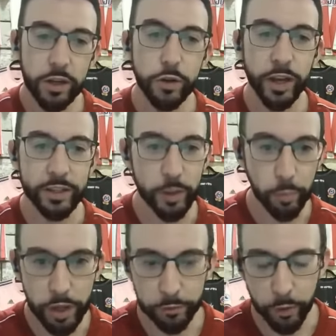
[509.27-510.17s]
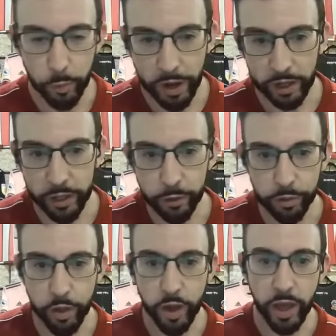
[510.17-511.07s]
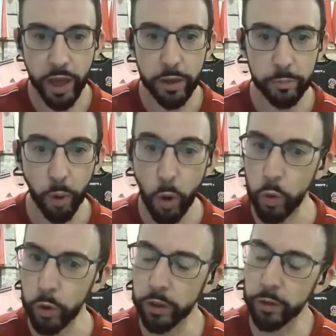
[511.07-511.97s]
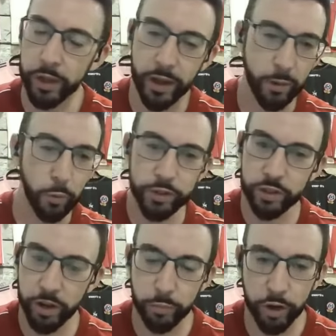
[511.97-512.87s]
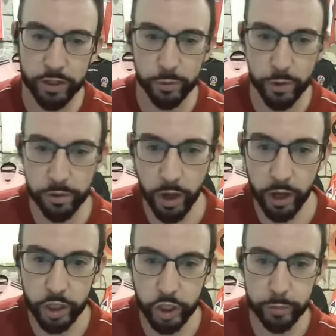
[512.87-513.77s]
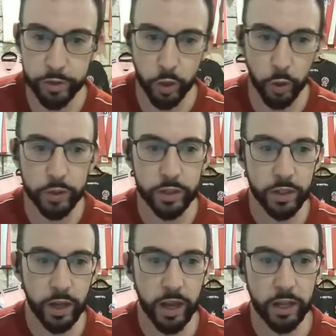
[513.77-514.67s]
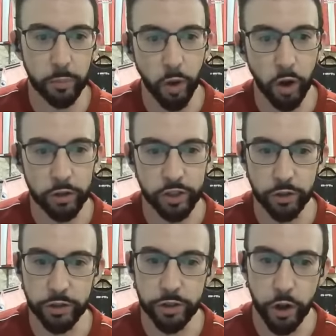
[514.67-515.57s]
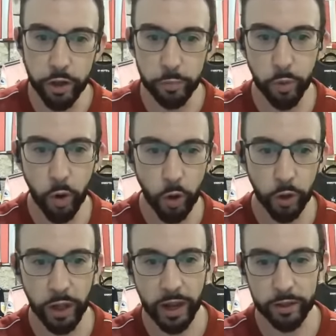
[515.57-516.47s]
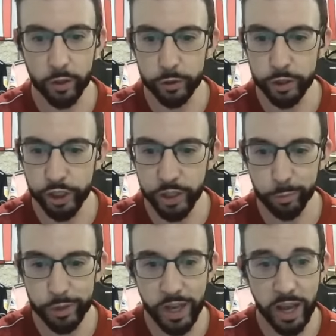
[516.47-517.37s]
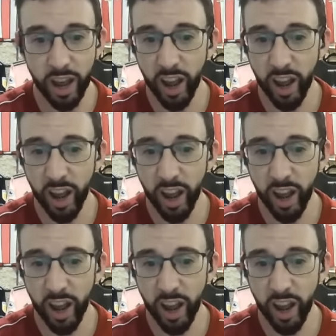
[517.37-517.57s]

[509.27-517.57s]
Newcastle appealed for a penalty on 38. Bogle, who I was not impressed with, tripped Gordon in the box, got none of the ball, and Gordon's shin was hit.